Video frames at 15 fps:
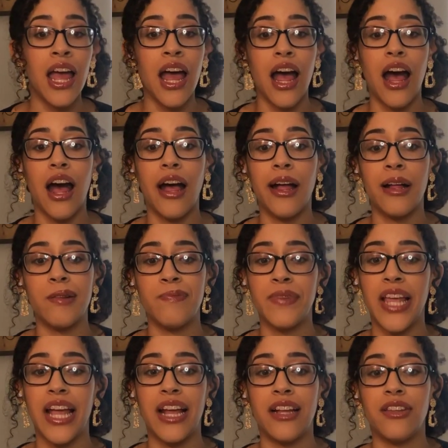
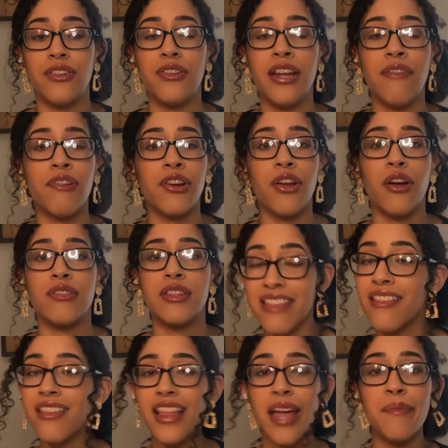And you never know.
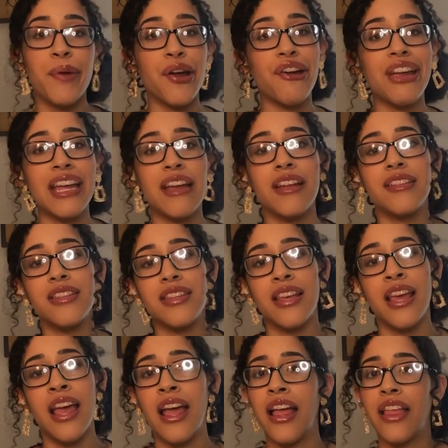The librarians,
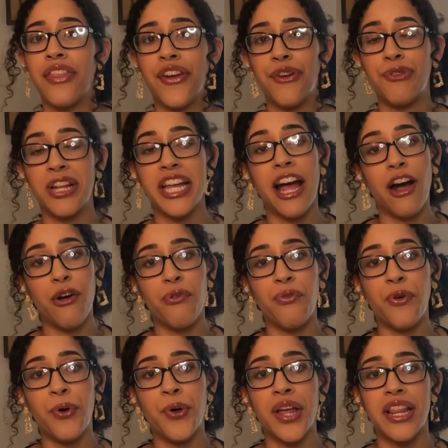they're really
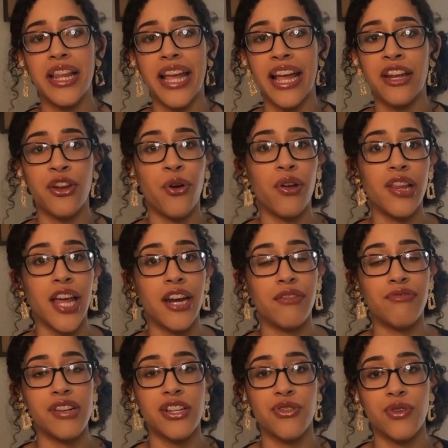helpful and they know a lot of
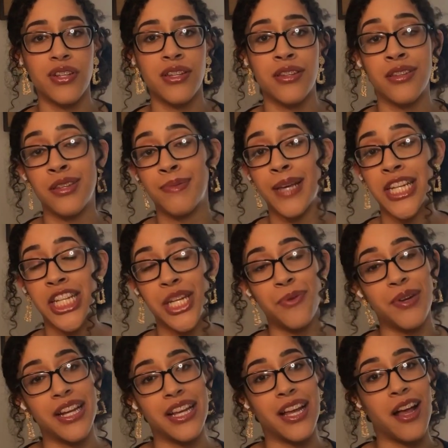resources, especially
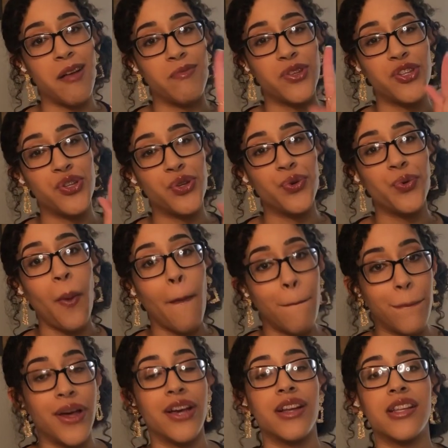when it comes to
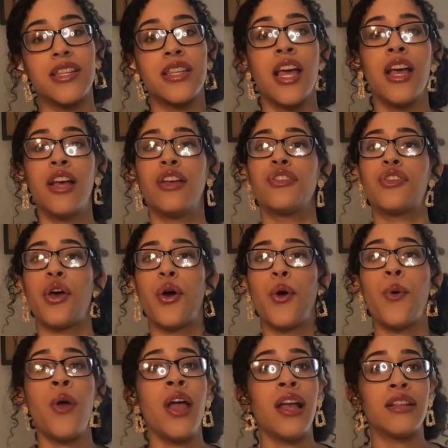books. So
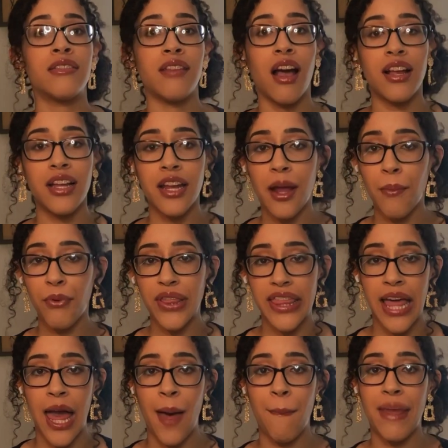talk it up with
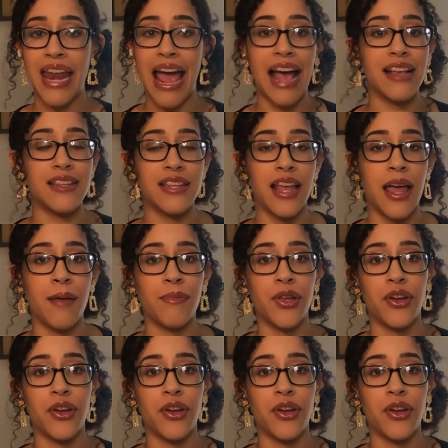them and ask them,